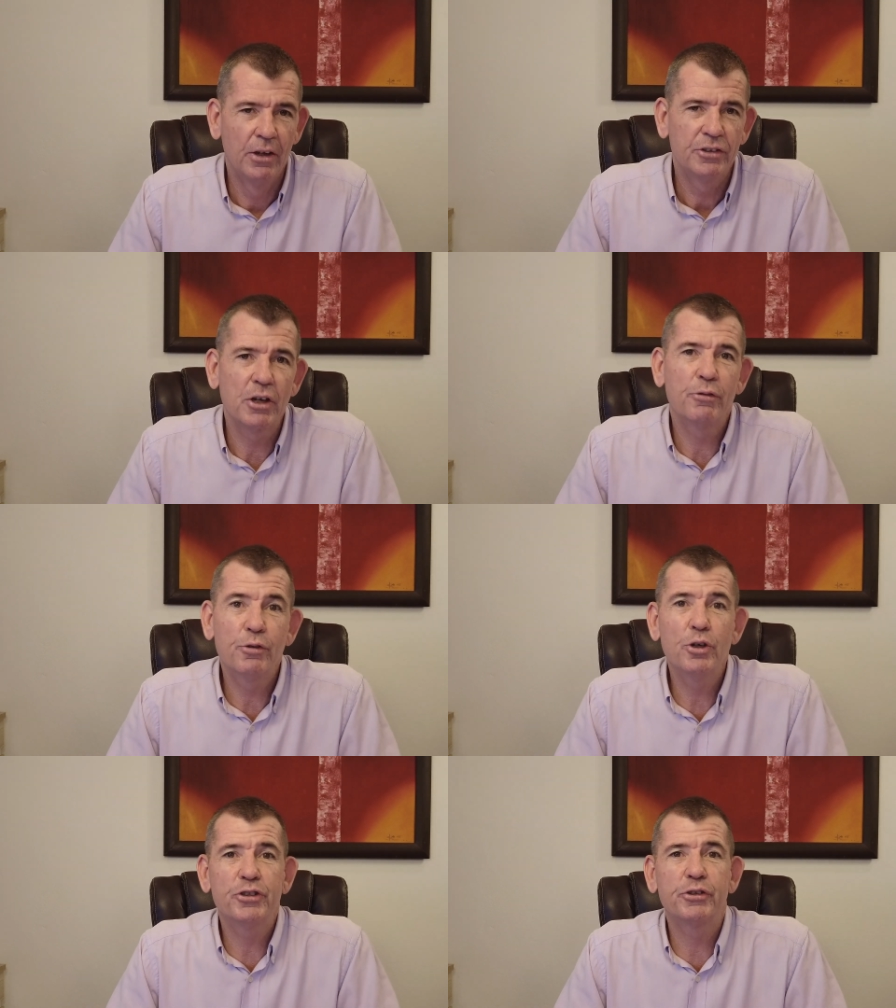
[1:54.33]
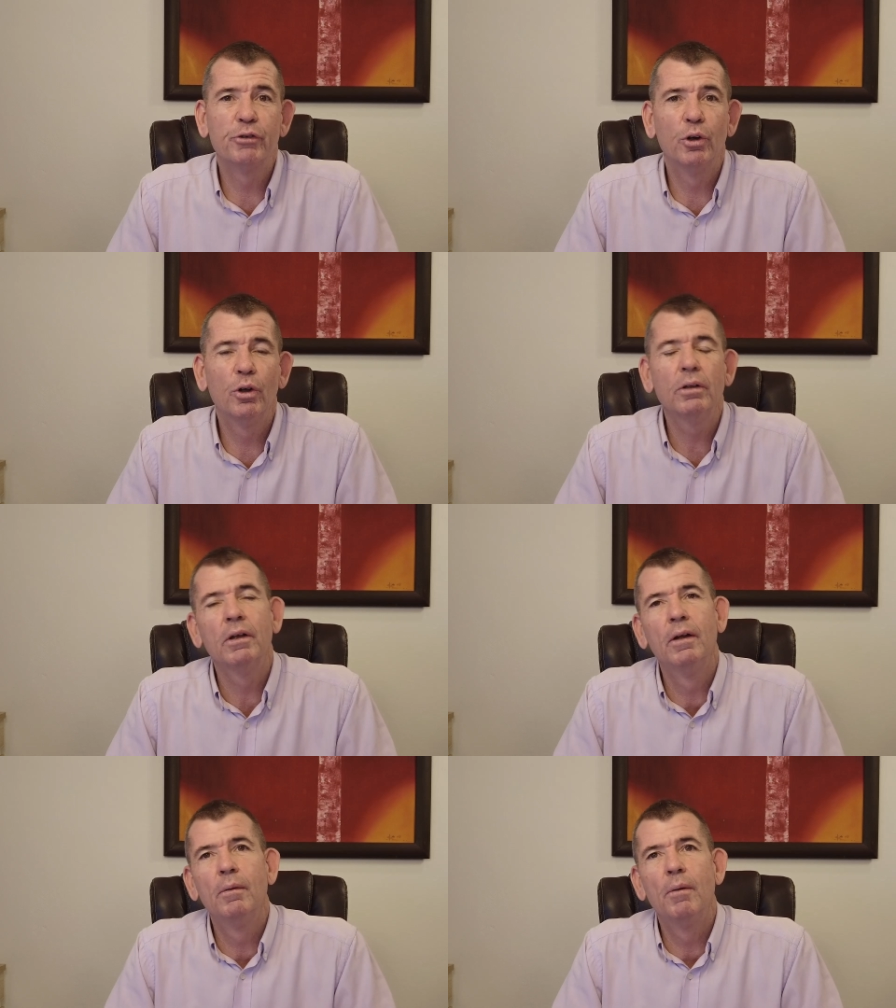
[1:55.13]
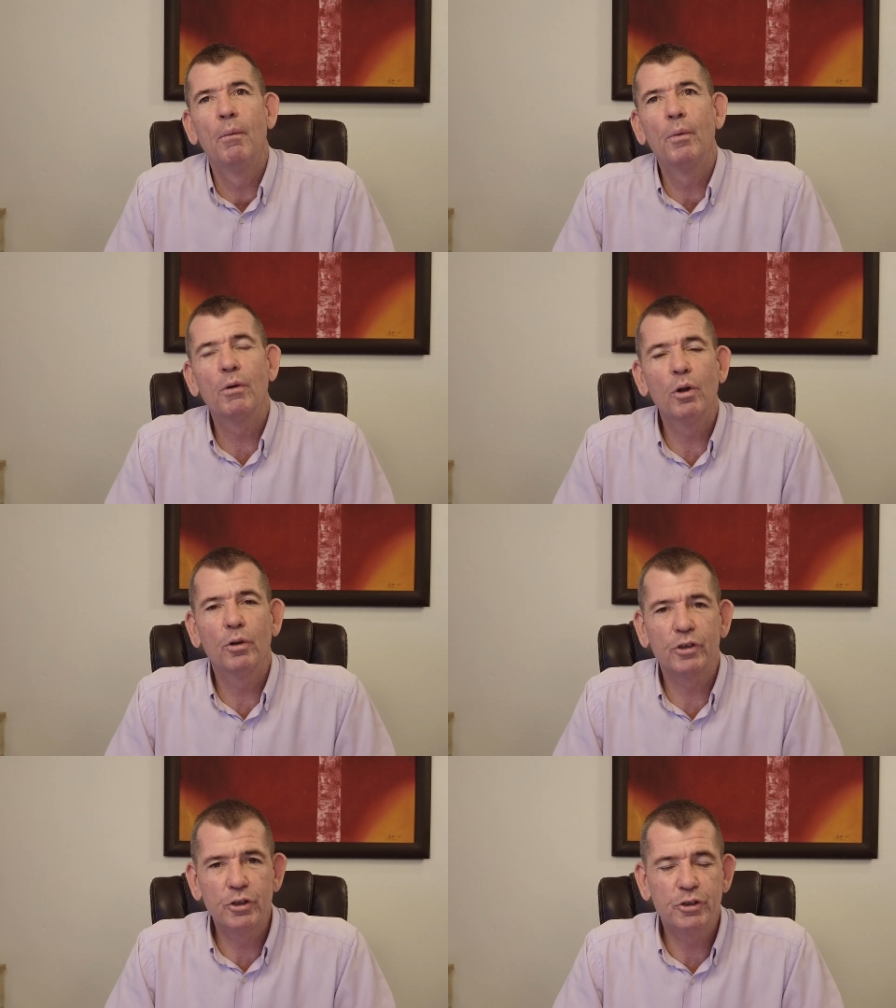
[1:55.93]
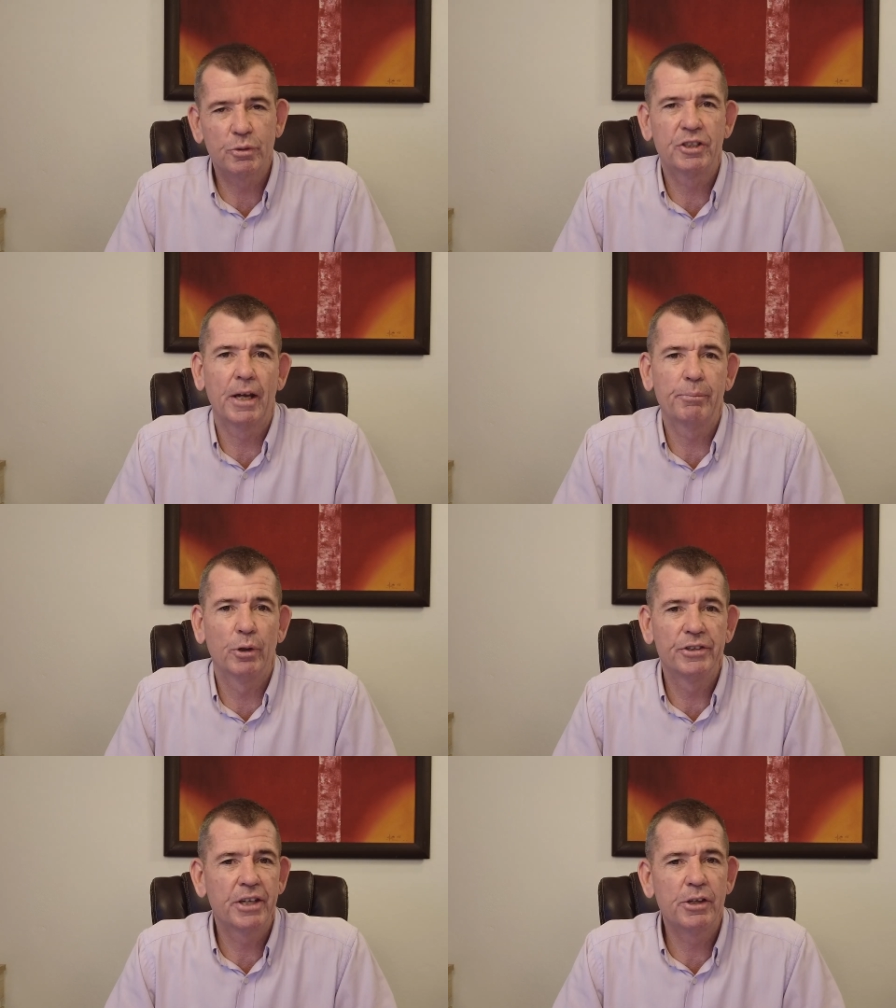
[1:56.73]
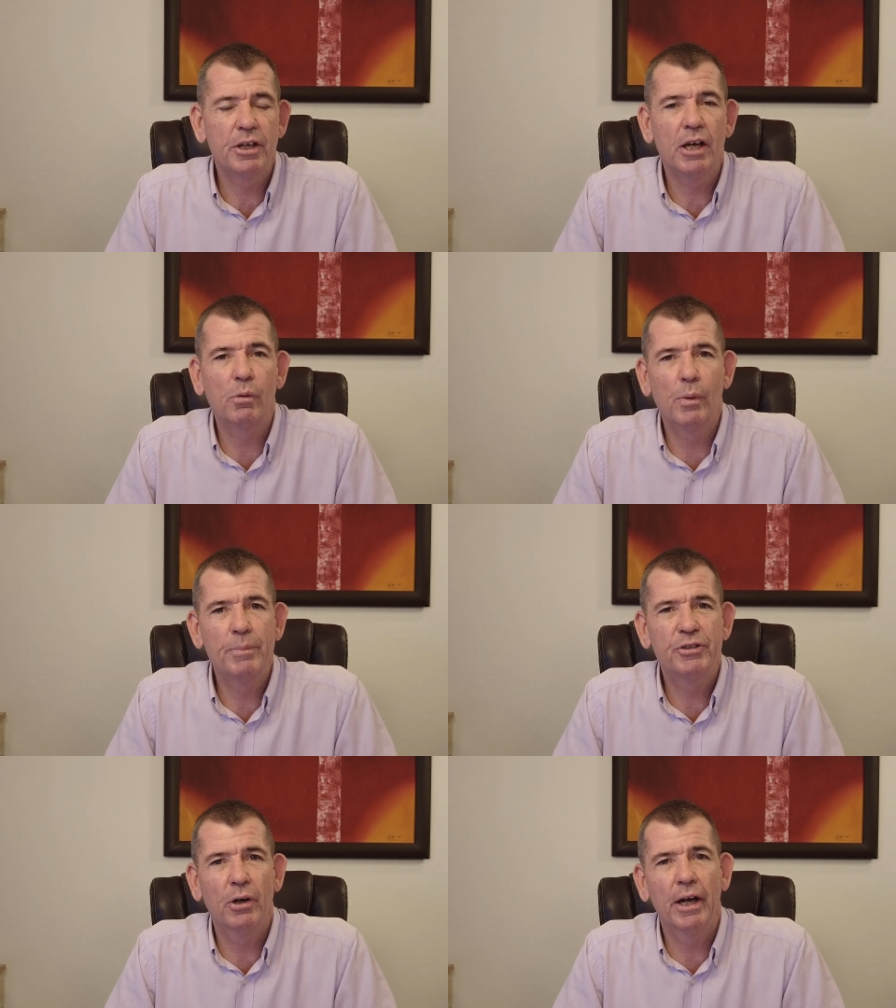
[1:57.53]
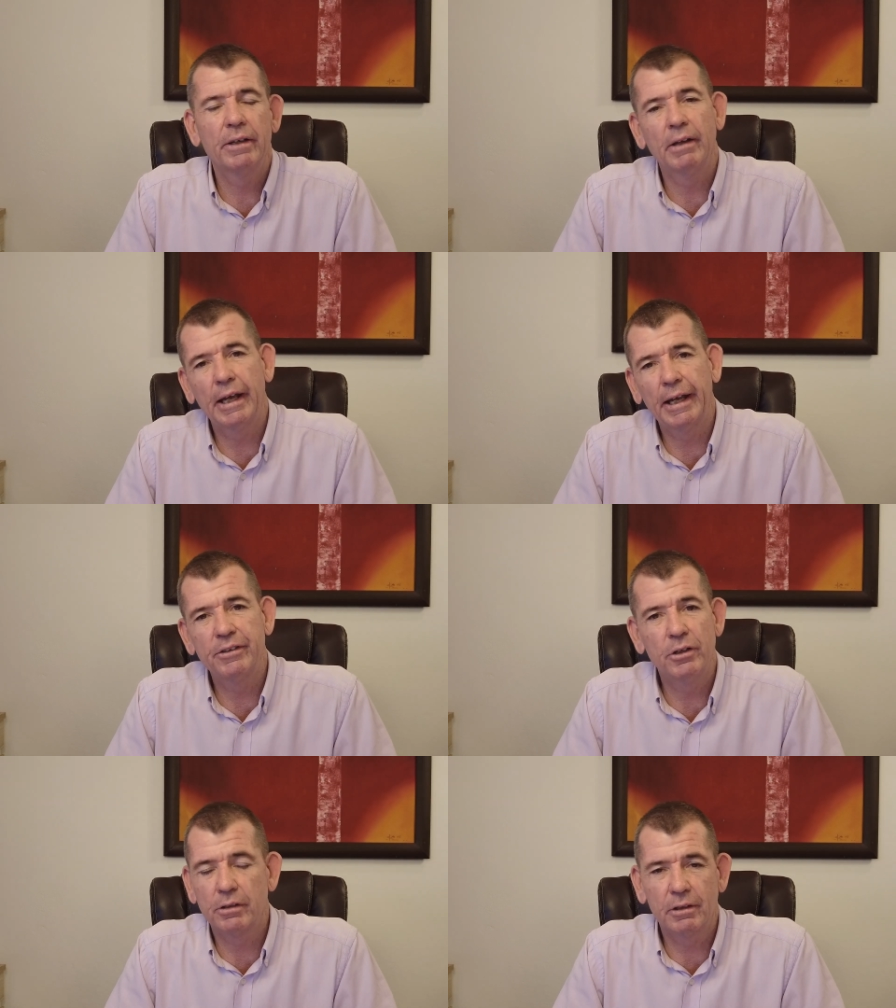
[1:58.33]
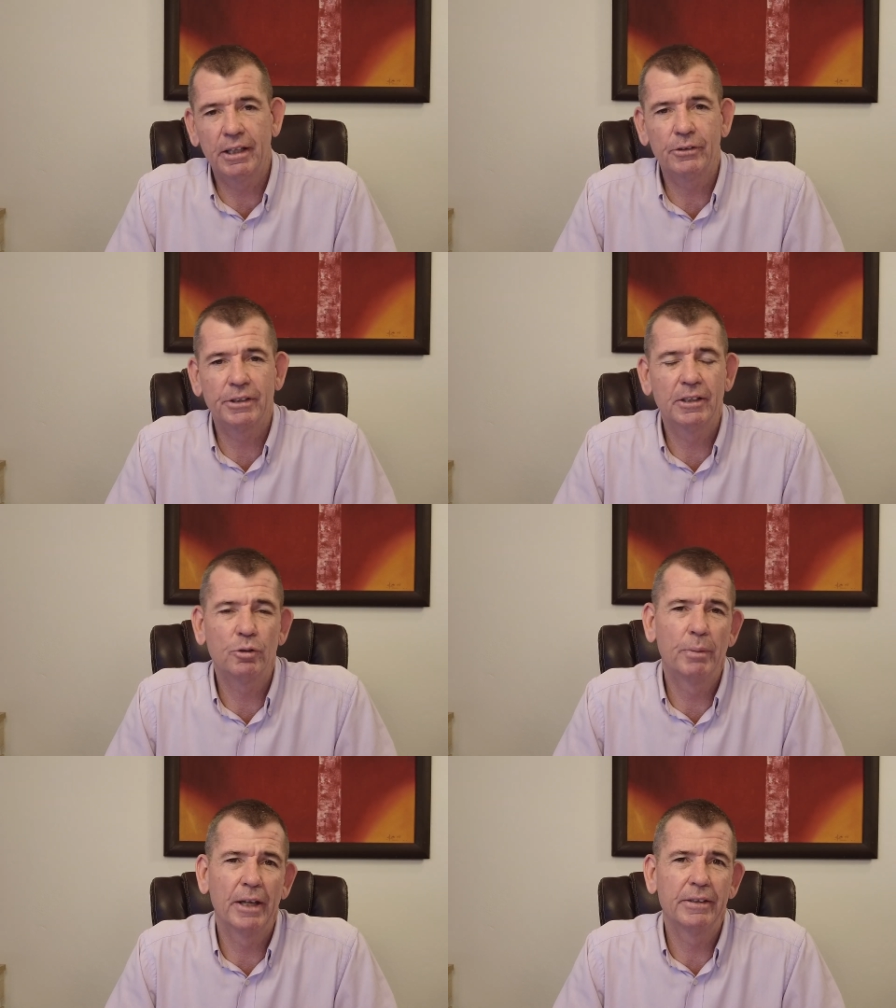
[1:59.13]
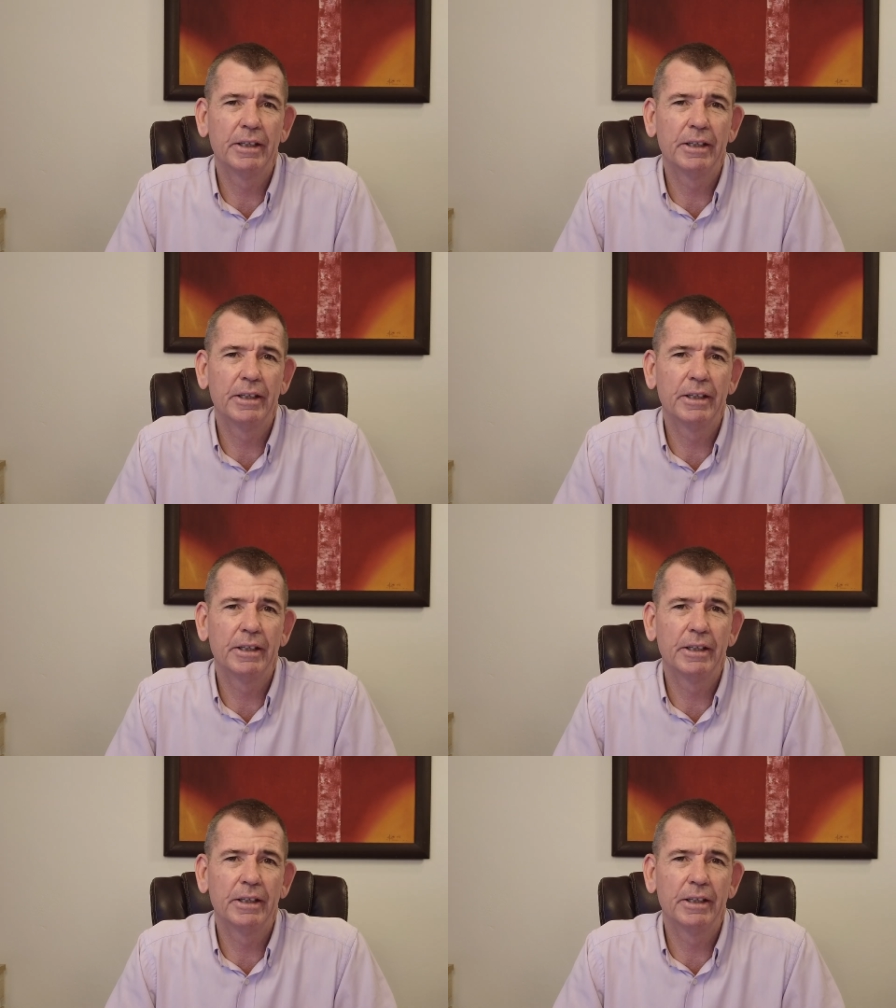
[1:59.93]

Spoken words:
So first of all, we're all used to a chatbot. So you go to a website and you can click on the little button